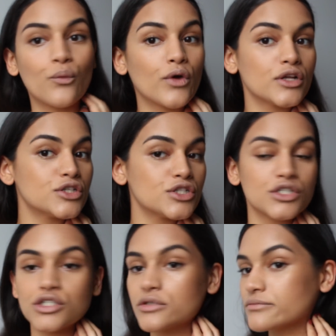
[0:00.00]

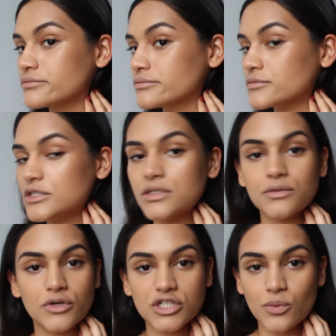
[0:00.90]

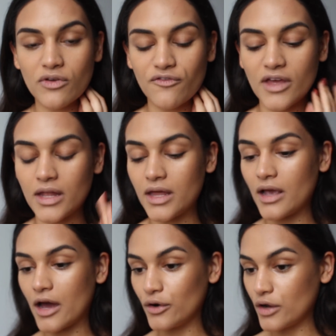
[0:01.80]
Which are we
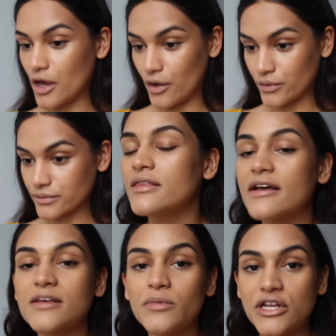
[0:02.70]
feeling? I don't know.
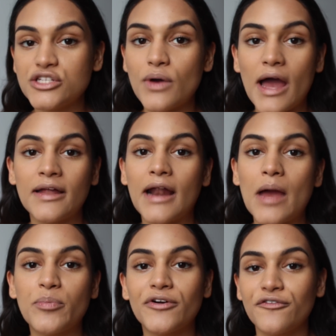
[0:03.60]
Next I'm going to do highlight.
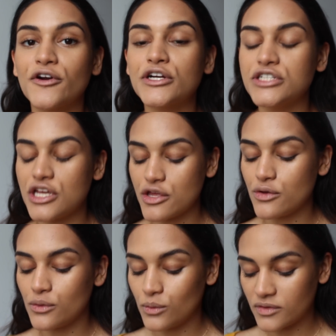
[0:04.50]
I prefer to
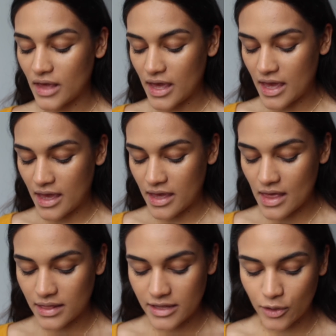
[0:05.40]
use
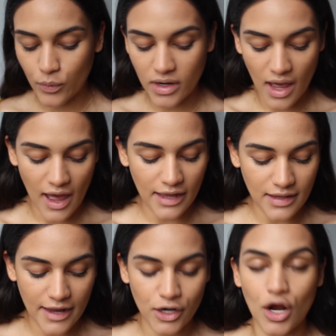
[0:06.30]
a liquid
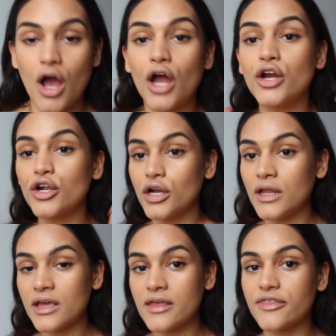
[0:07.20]
highlighter
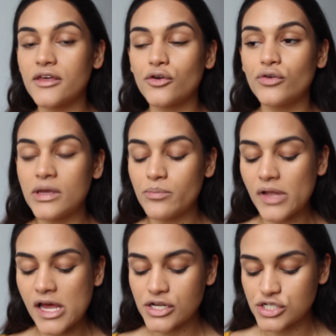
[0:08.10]
underneath cream
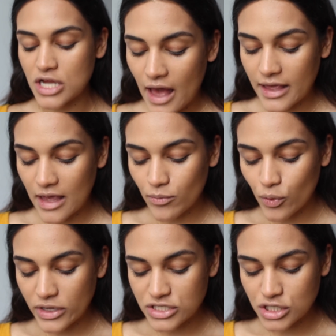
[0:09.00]
blush. I am
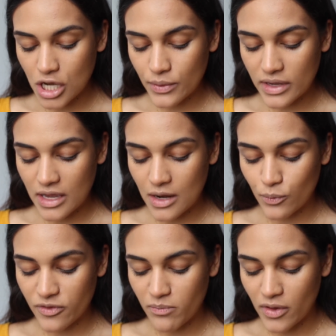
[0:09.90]
going to go in
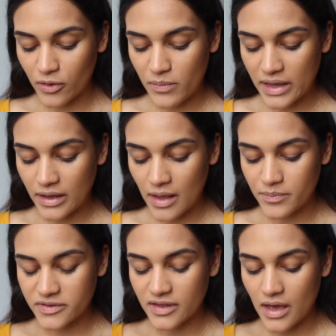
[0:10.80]
with Milk
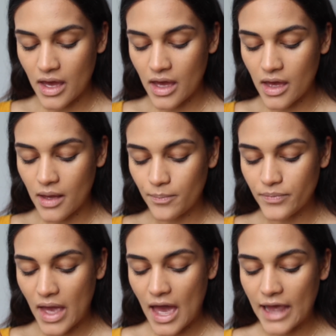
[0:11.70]
Makeup's
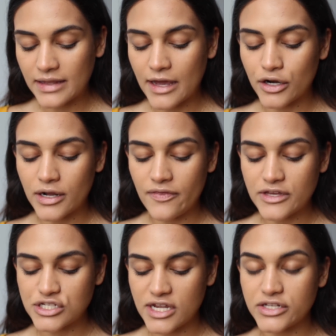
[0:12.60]
highlighter in the
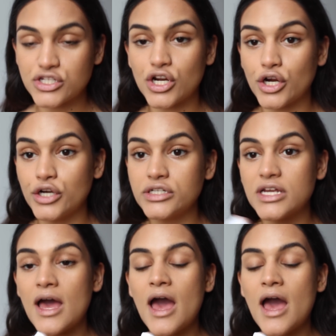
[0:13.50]
shade Turnt.